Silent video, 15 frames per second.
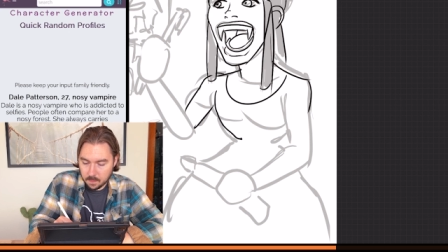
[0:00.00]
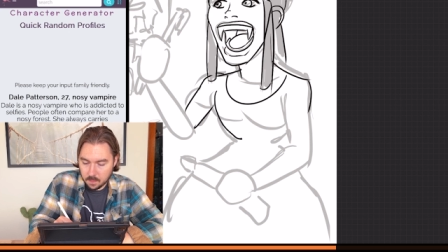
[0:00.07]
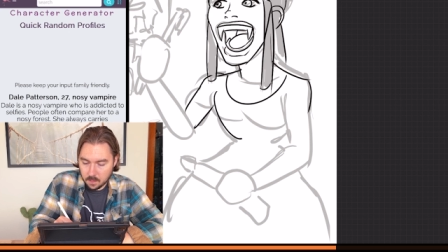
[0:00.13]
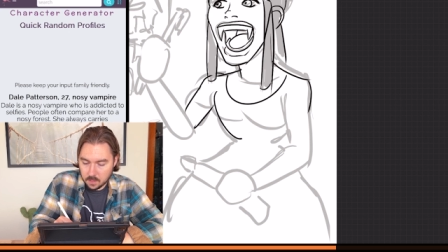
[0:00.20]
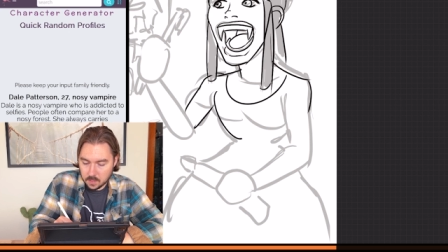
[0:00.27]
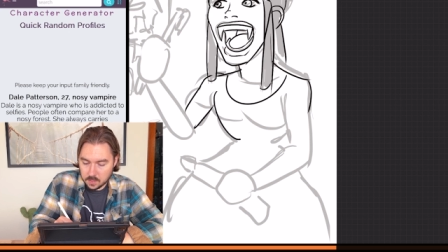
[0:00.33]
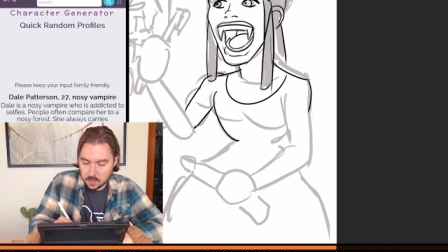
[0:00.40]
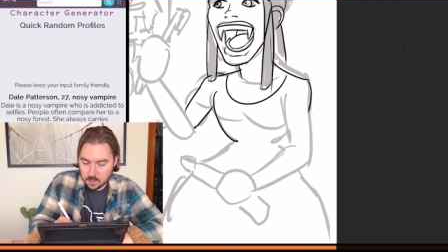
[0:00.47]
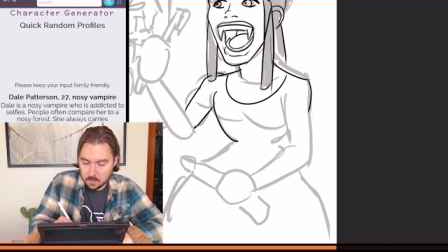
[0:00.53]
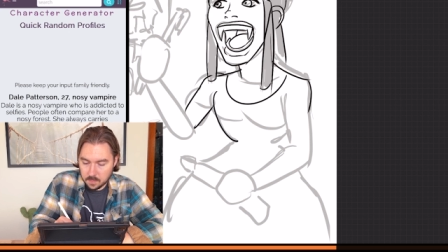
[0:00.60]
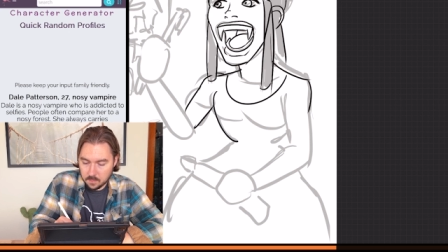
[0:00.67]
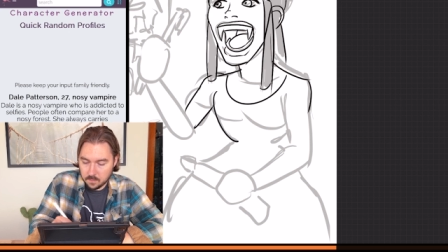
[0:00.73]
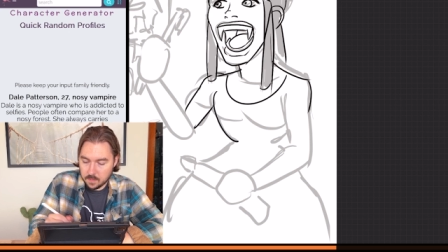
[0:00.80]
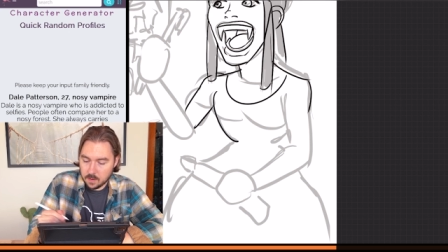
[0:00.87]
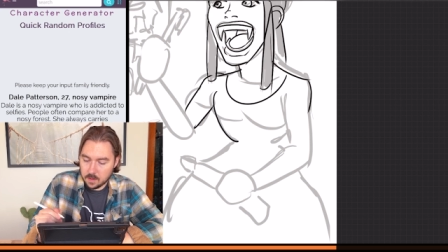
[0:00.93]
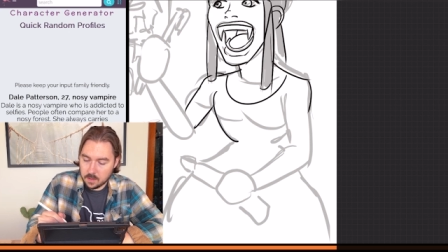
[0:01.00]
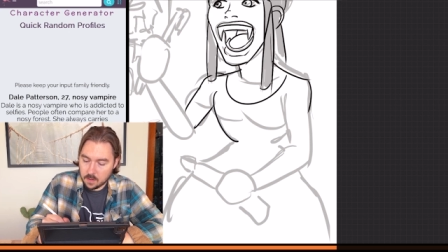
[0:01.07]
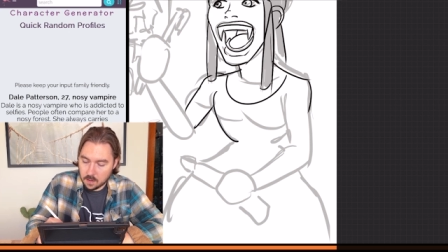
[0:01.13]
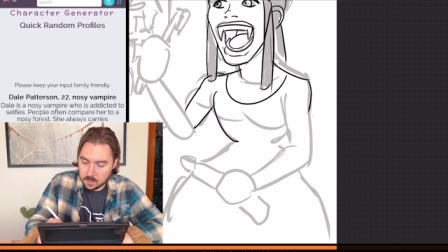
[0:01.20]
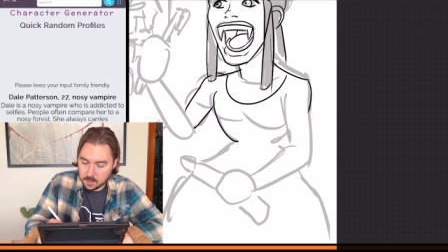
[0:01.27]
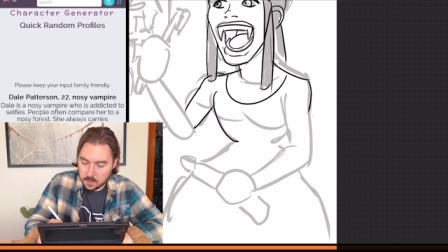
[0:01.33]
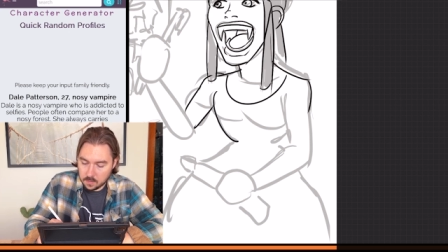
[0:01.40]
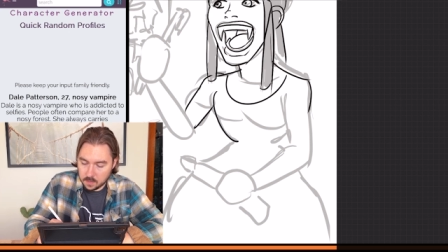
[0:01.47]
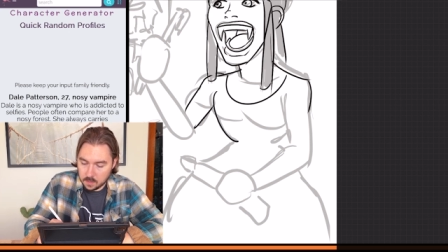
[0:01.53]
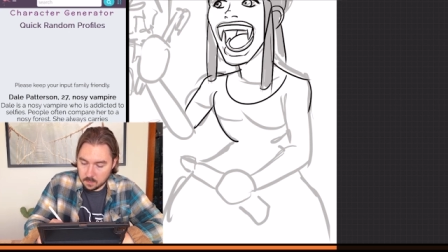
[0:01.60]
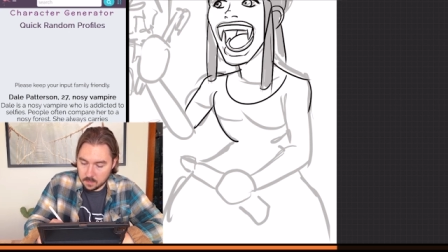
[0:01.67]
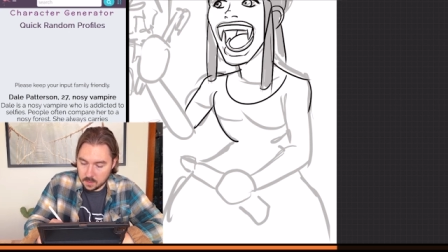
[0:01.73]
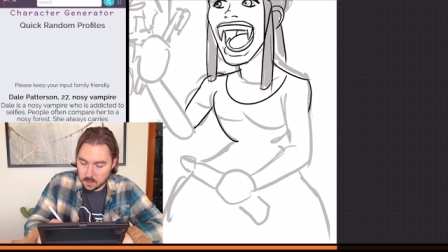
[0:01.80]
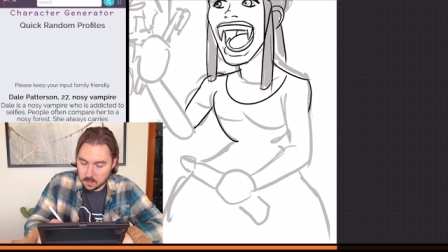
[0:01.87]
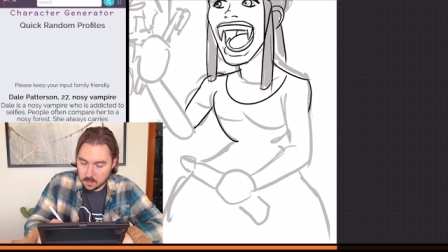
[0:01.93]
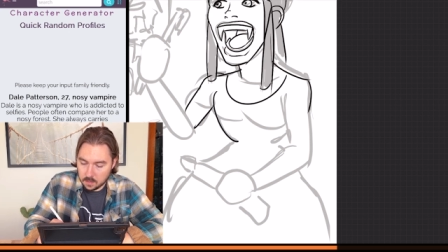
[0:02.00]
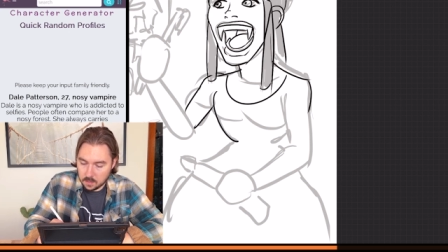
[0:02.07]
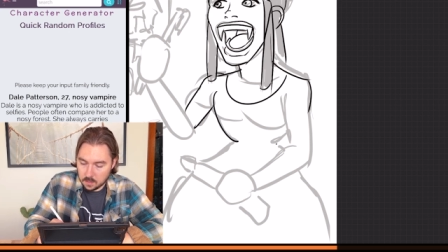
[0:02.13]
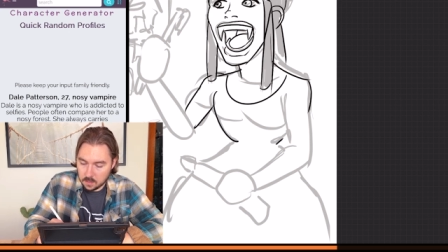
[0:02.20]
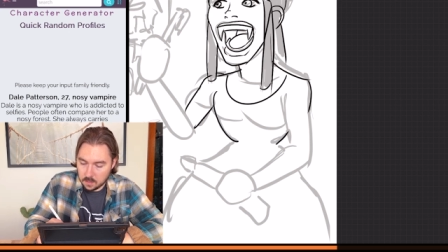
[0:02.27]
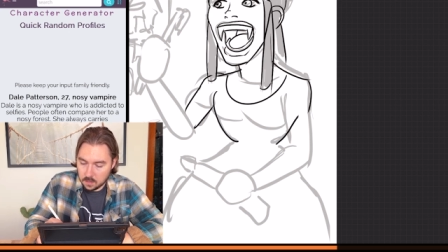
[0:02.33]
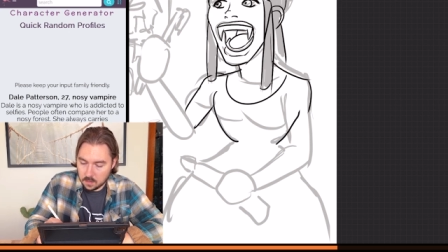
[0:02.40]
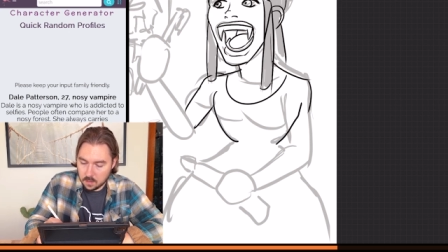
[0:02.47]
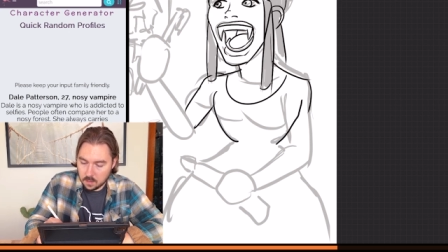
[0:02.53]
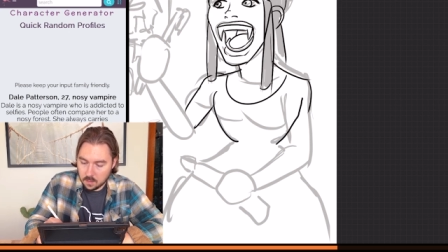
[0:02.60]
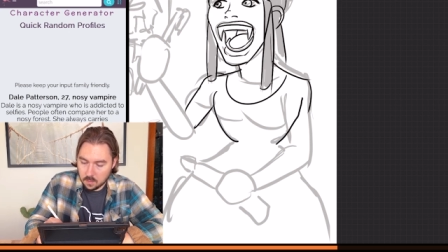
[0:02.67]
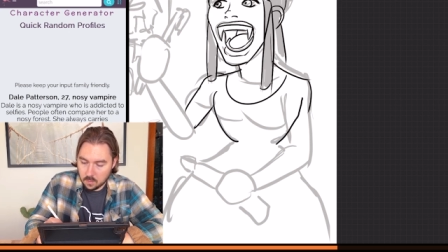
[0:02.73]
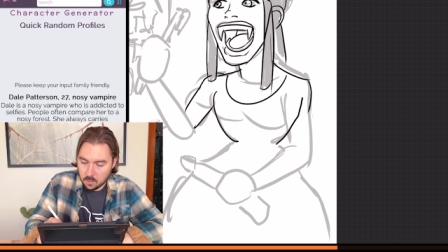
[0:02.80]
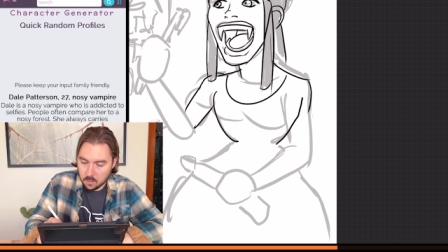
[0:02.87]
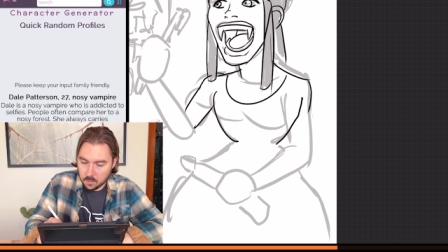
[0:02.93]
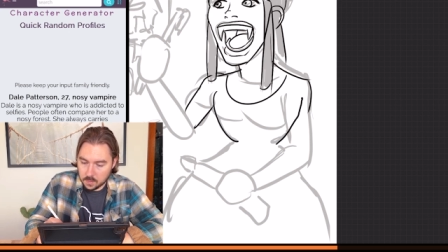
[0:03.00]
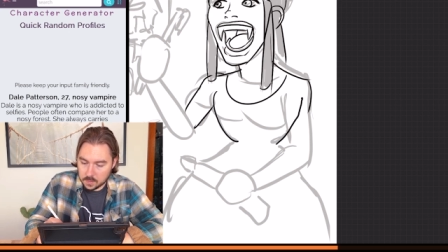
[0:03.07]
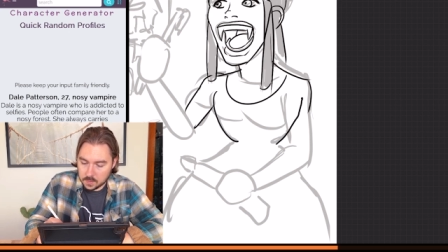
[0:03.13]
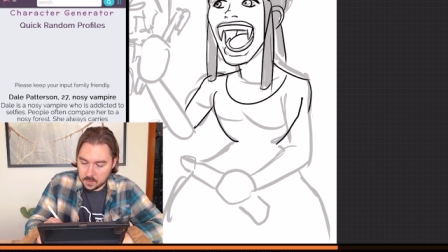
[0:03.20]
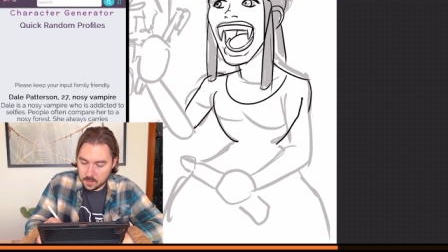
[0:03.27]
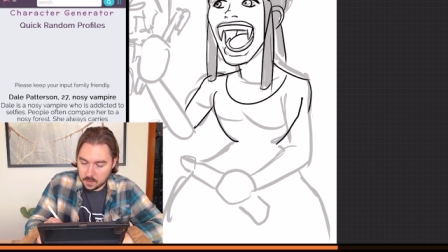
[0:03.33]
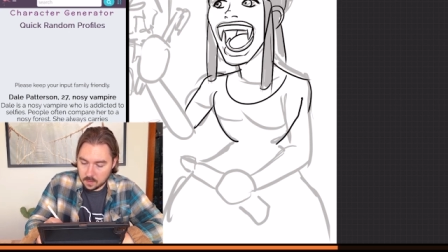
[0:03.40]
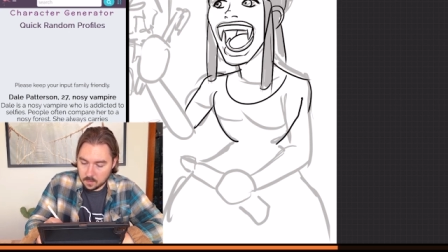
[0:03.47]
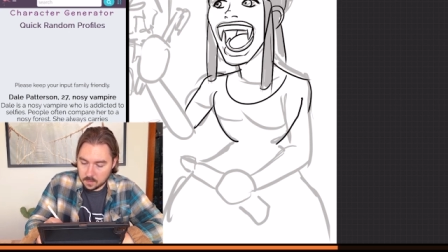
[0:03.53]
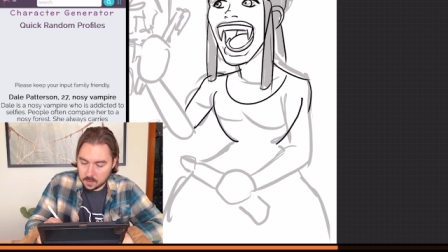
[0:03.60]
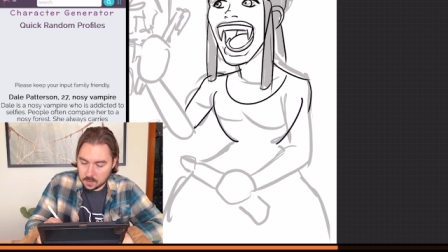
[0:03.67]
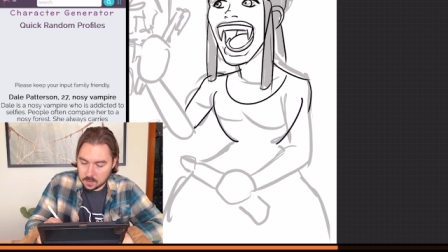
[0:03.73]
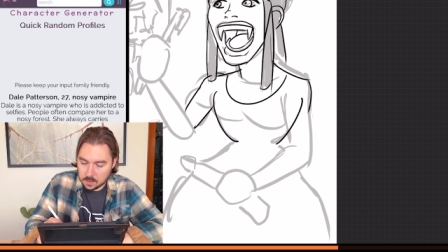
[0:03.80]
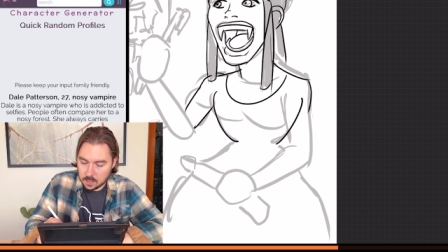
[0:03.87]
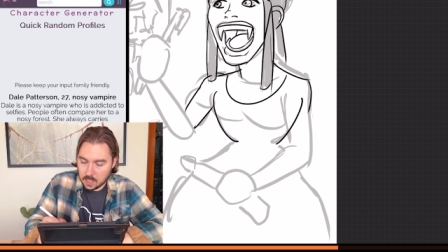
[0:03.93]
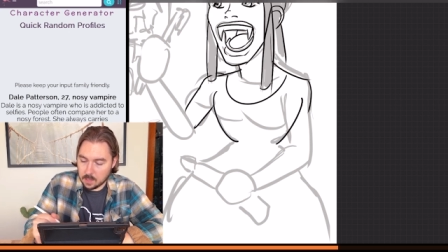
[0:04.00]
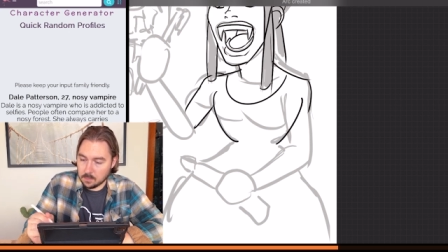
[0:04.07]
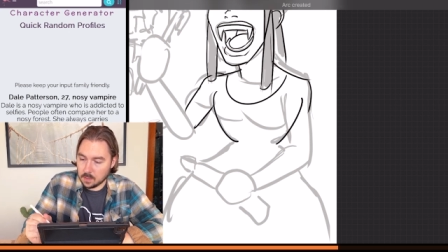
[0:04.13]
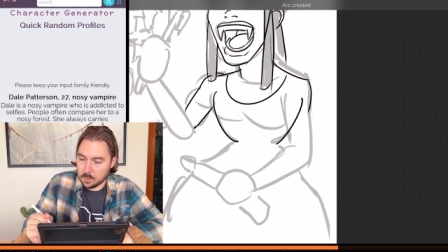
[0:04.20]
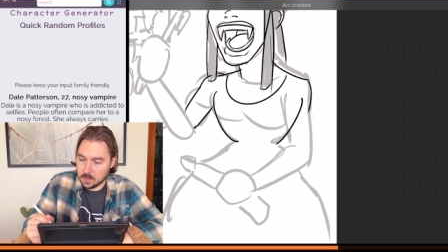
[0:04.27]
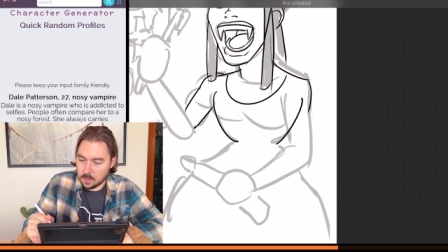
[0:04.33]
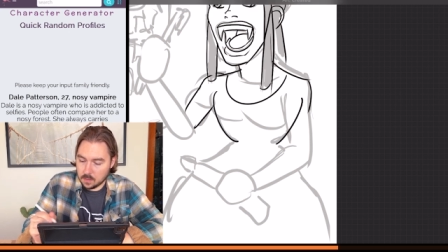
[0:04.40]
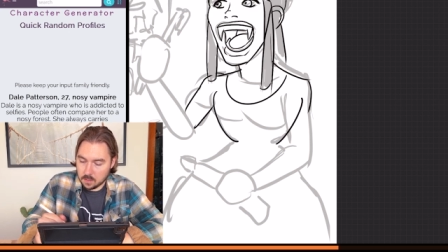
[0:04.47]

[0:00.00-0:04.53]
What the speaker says: It's going to be very cartoony, but when we're stricken with this time limit,